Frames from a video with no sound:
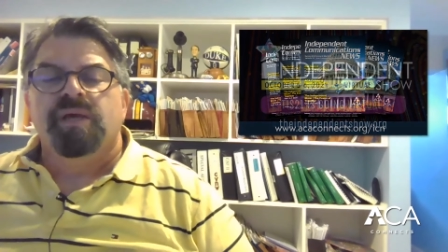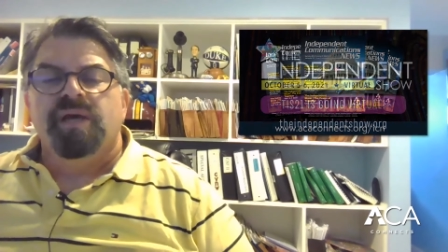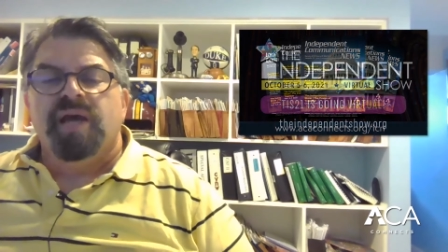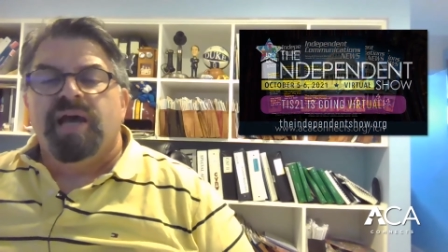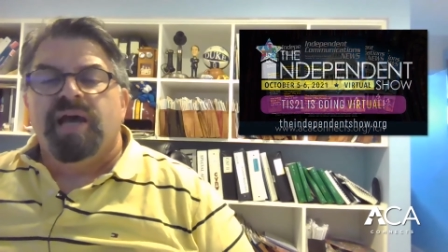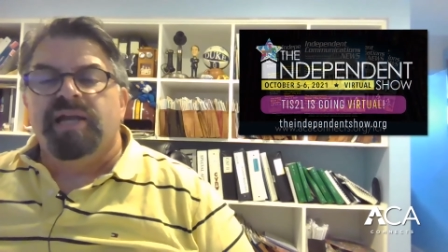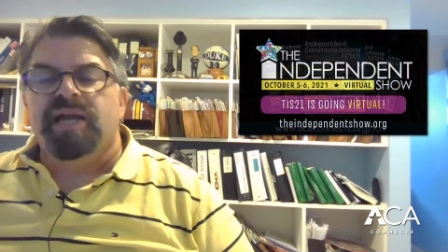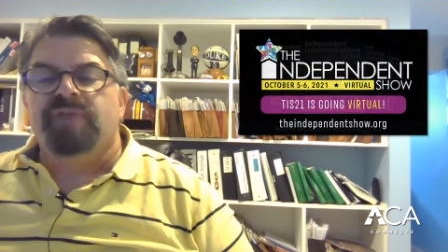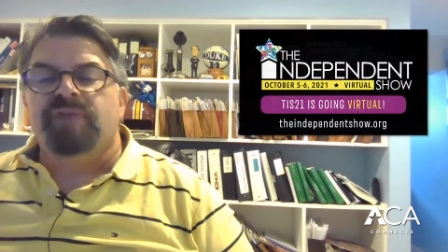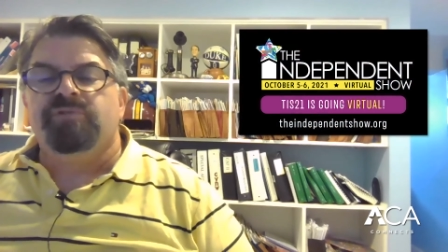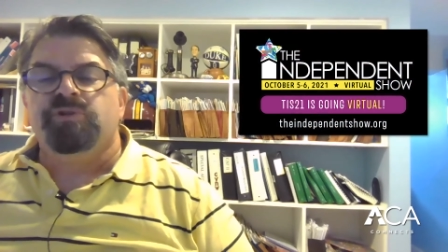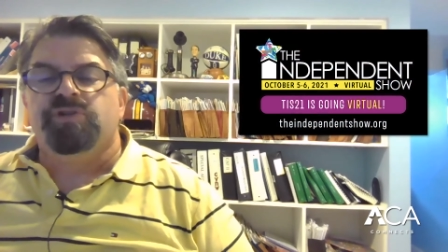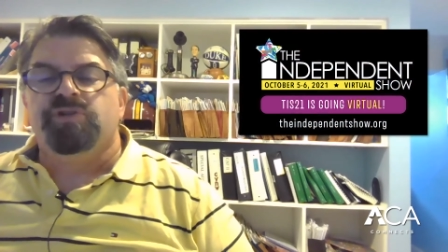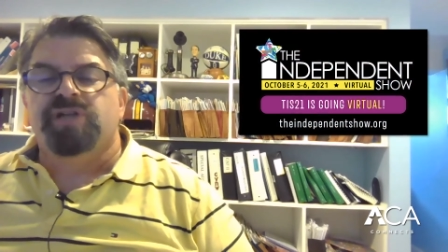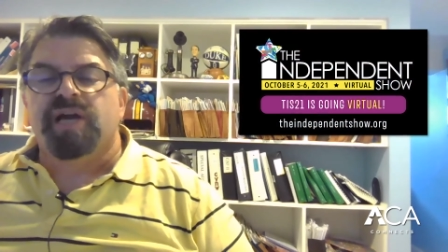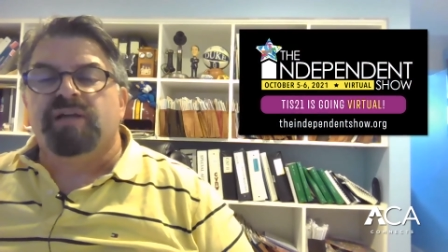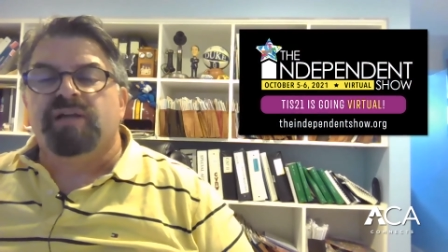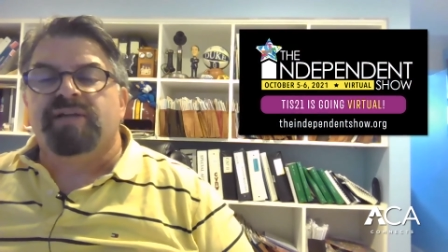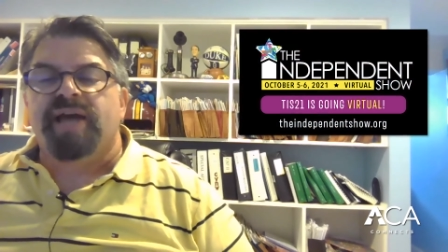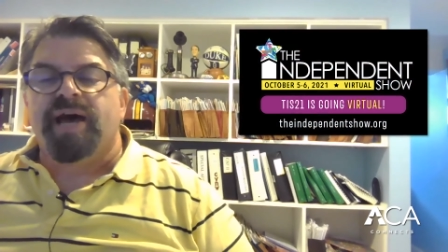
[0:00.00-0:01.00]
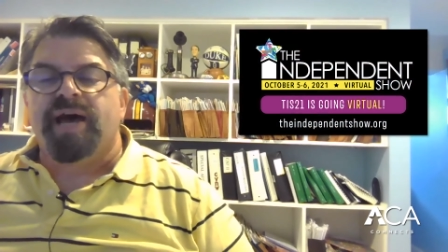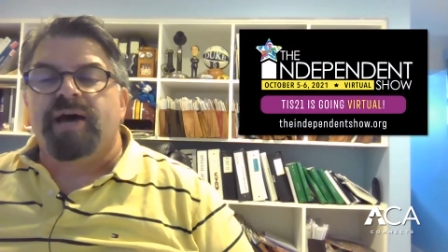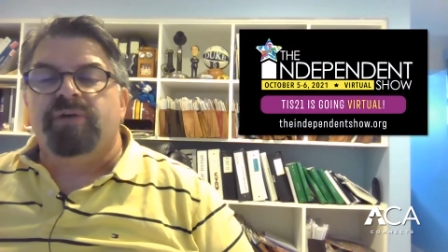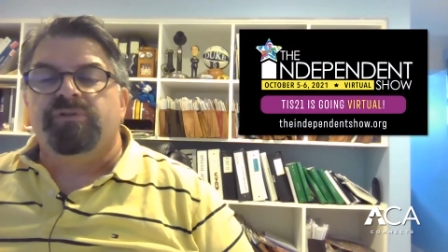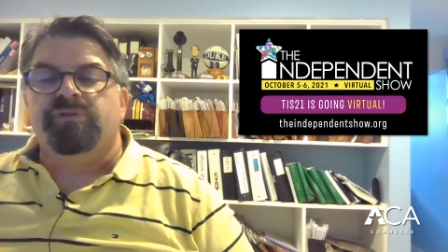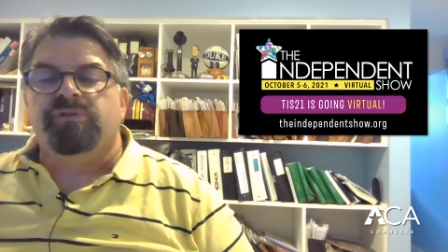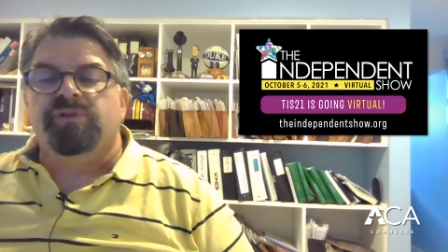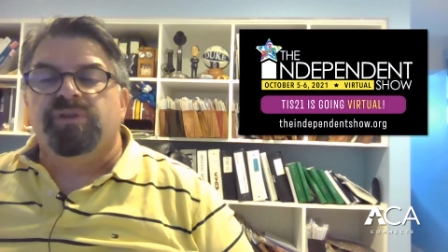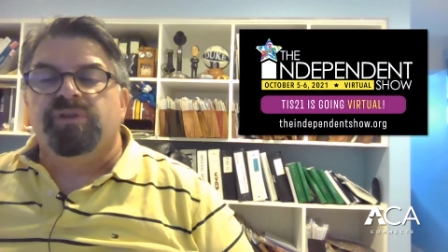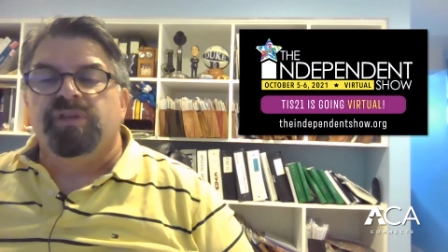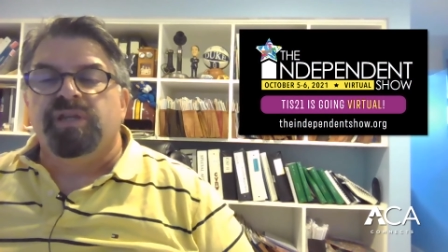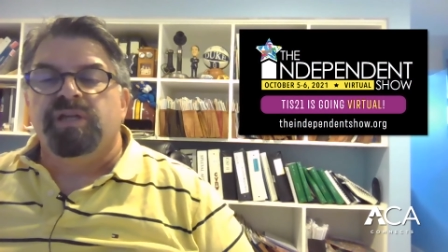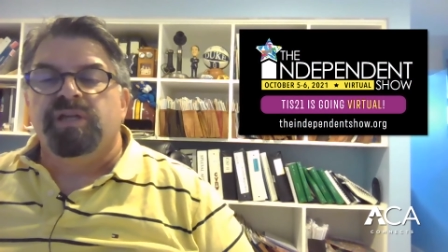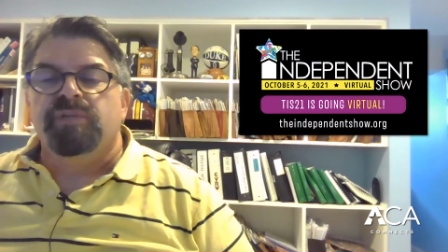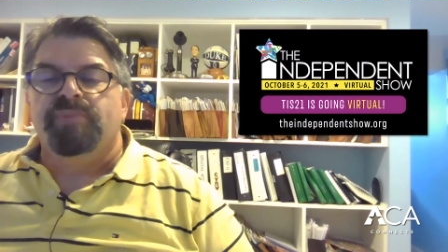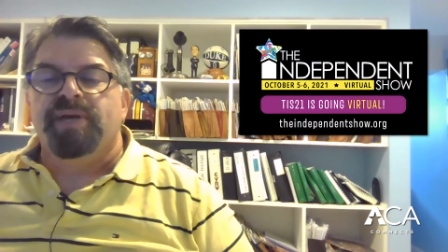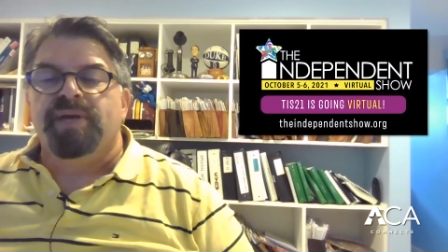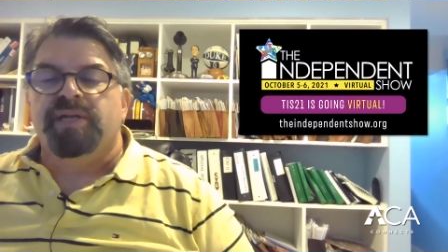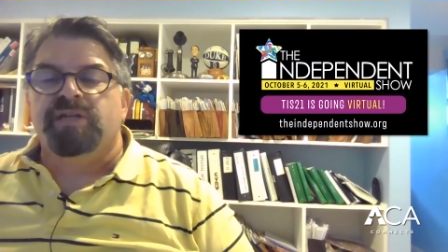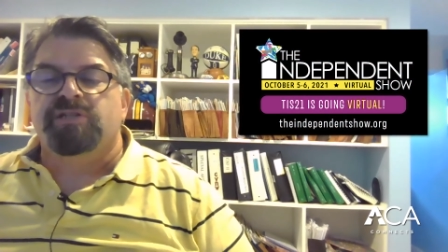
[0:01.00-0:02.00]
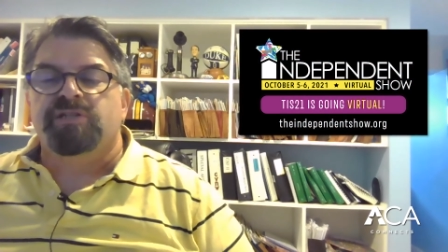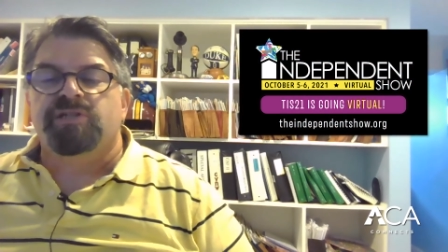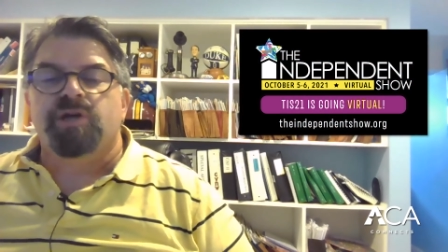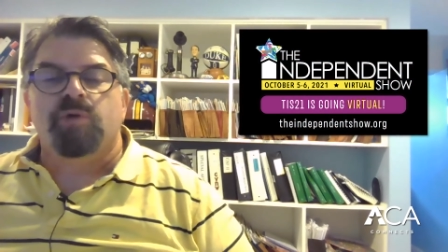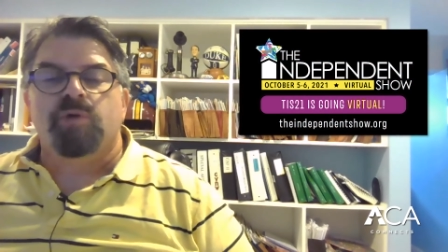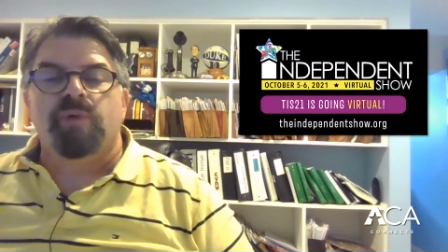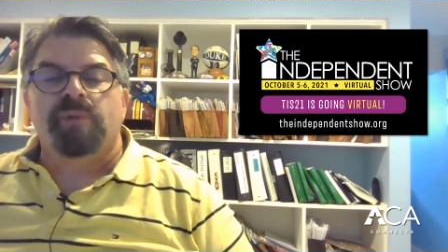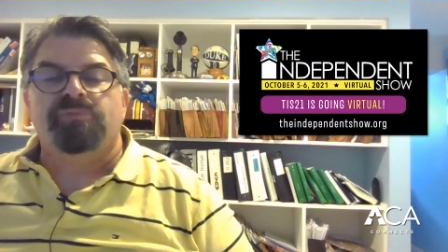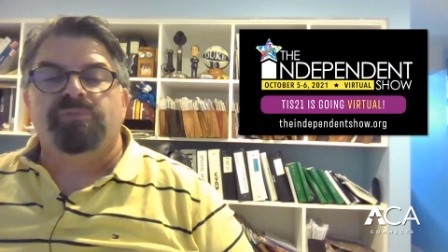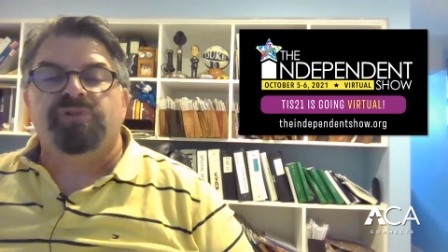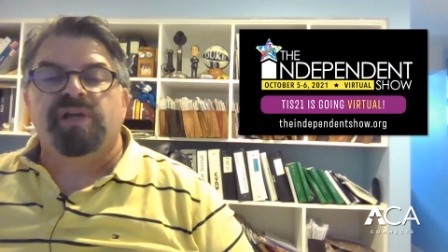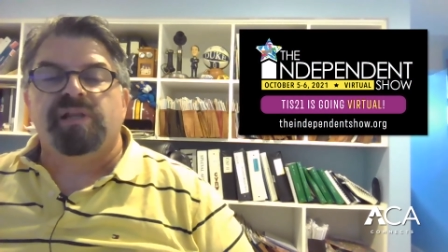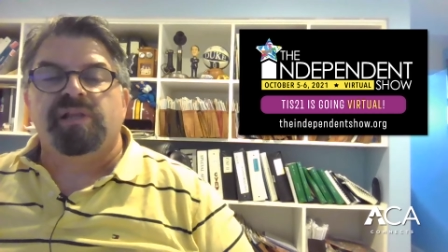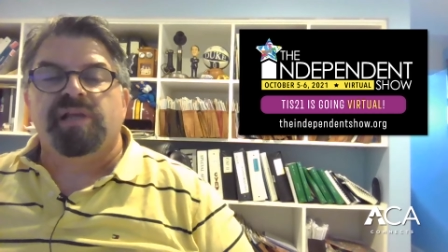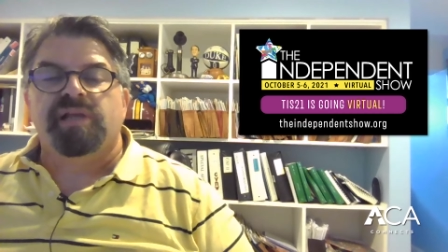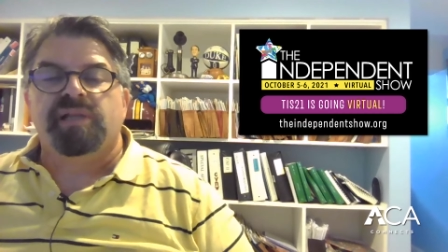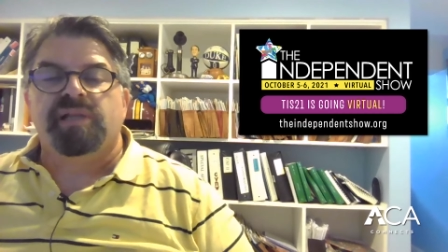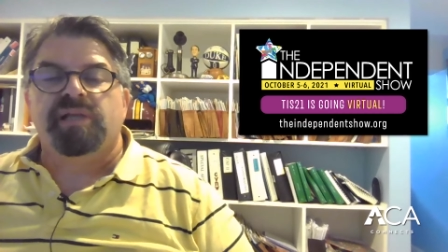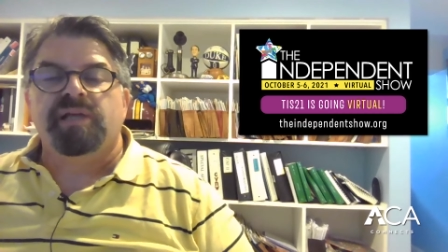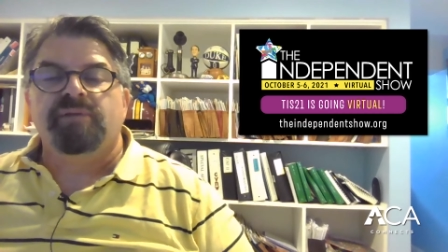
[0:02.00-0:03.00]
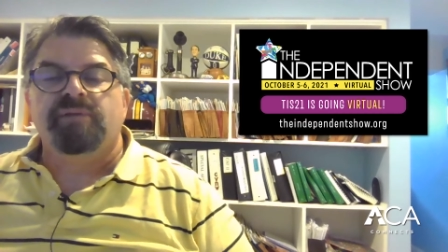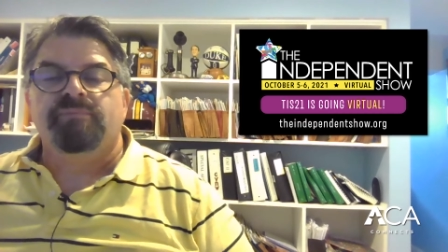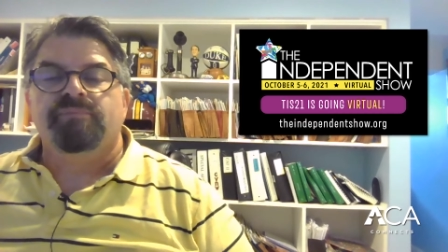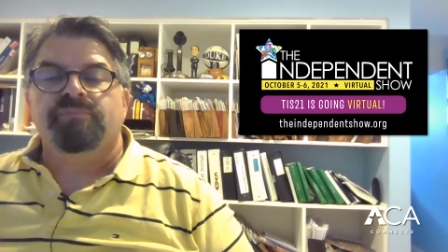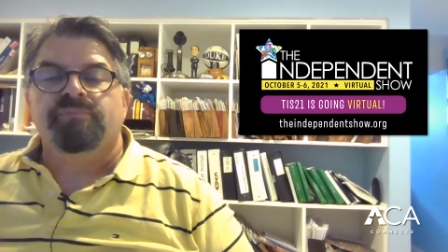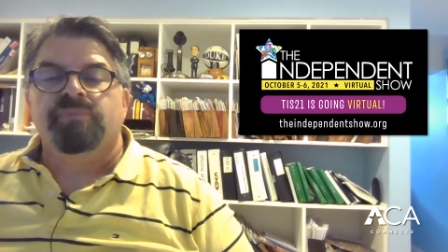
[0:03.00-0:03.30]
And have you checked out the Independent Show website lately?